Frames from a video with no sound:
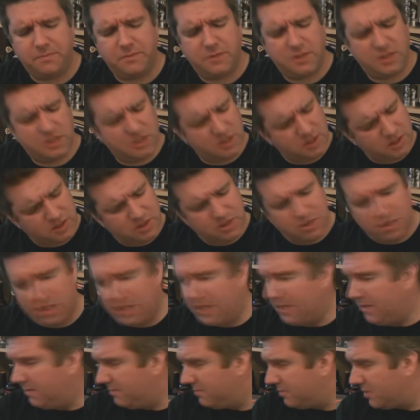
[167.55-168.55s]

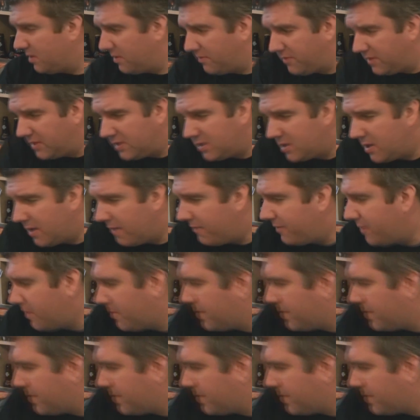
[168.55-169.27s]
stunning, lovely stuff.